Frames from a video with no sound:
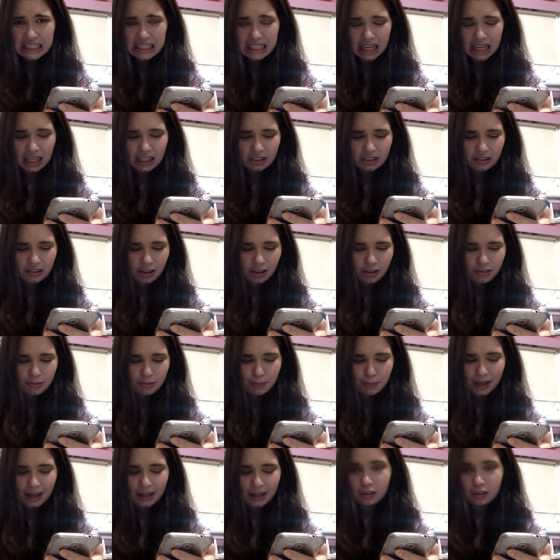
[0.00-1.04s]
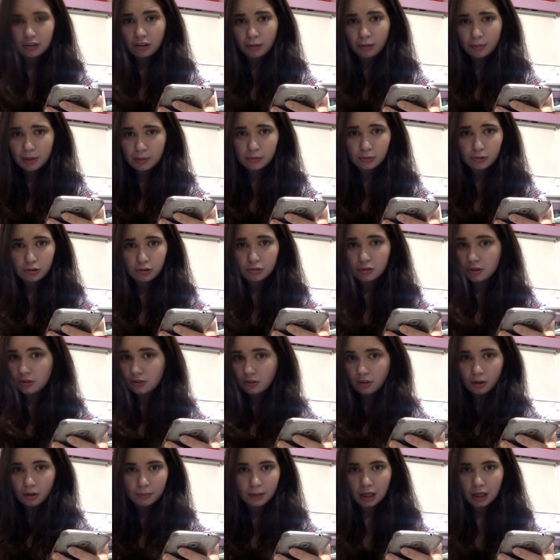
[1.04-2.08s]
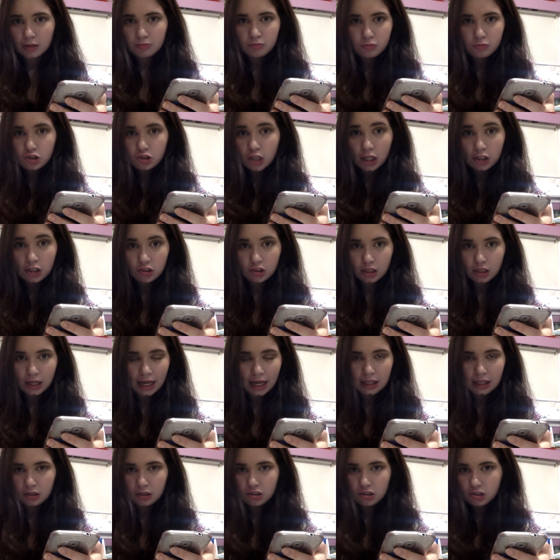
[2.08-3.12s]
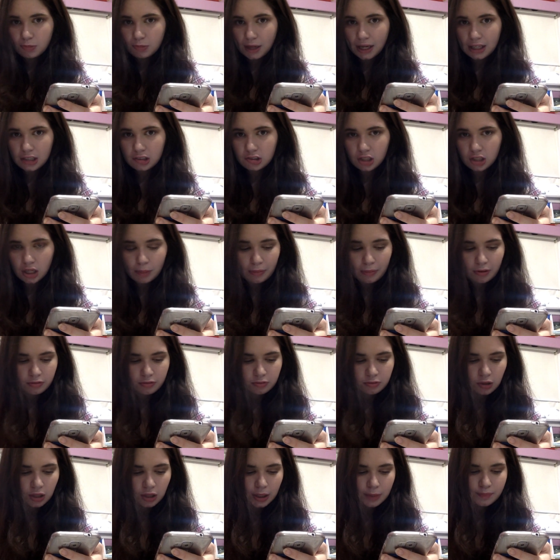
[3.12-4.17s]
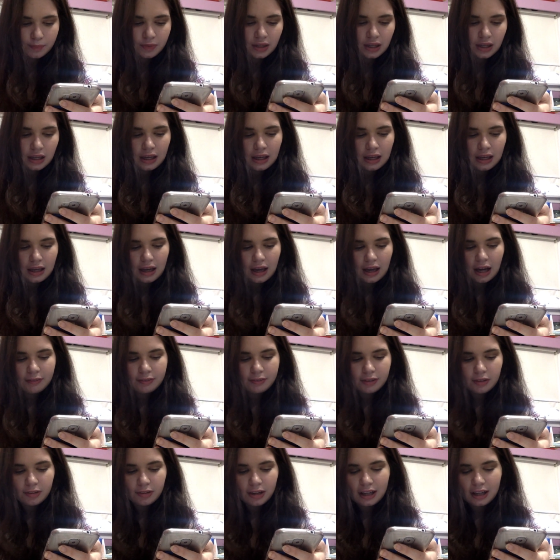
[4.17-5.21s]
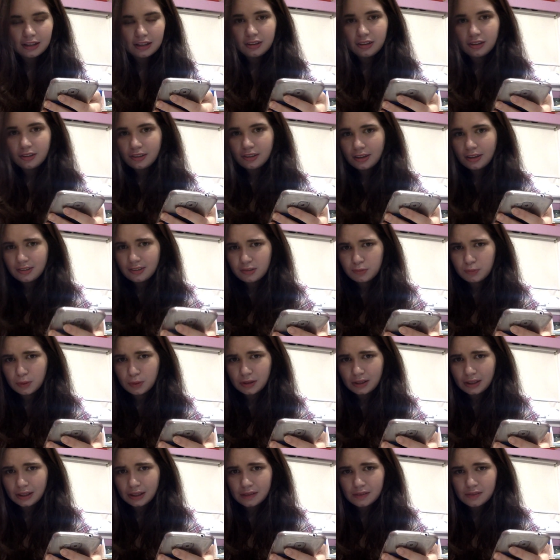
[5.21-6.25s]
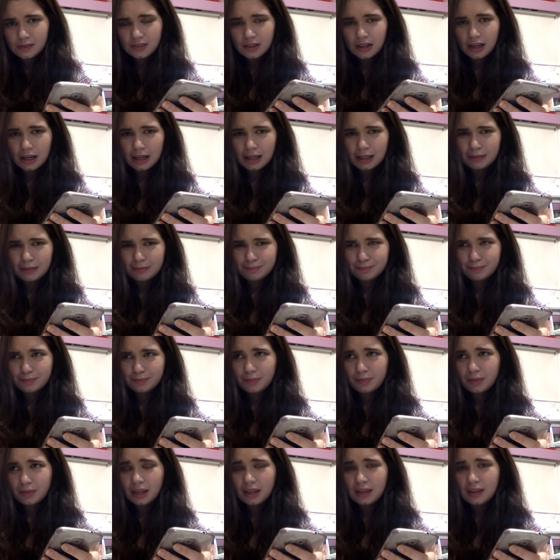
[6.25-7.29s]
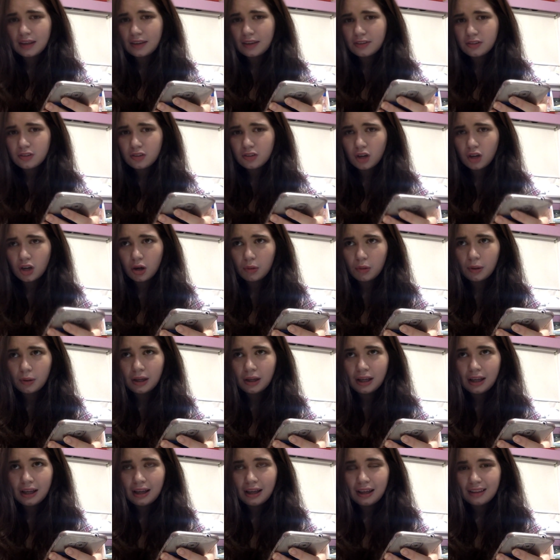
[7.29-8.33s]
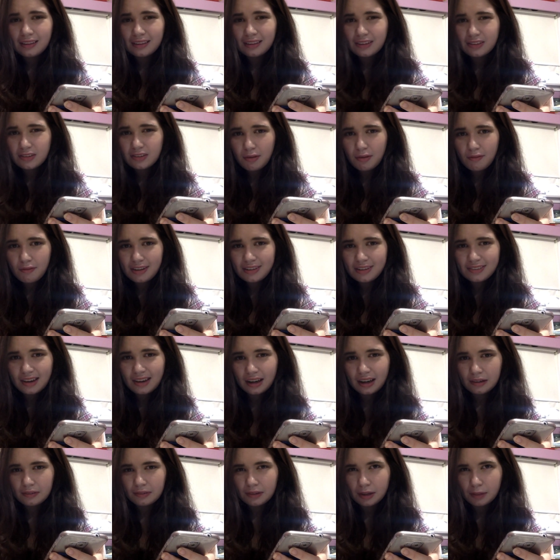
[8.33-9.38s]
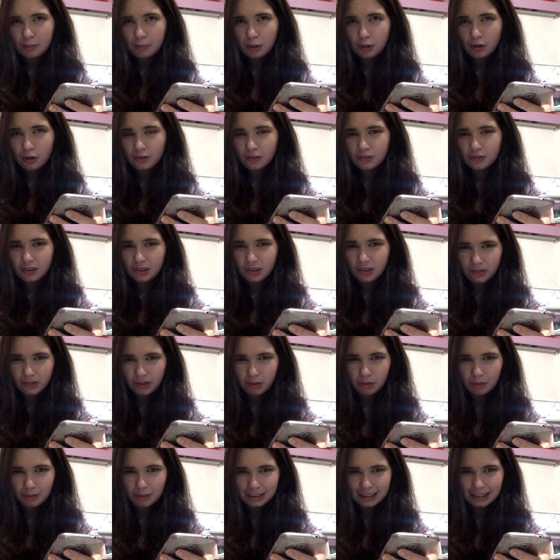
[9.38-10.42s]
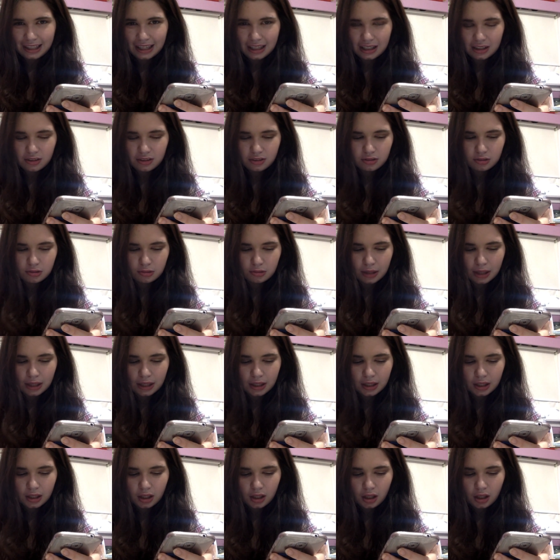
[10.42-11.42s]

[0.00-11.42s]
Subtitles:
kind of gross, but I know a lot of people do it, so I'm not judging any way, shape, or form. Have you ever had a near-death experience? Yes and no. Like, some of it's kind of, like, personal, so I won't really get into it.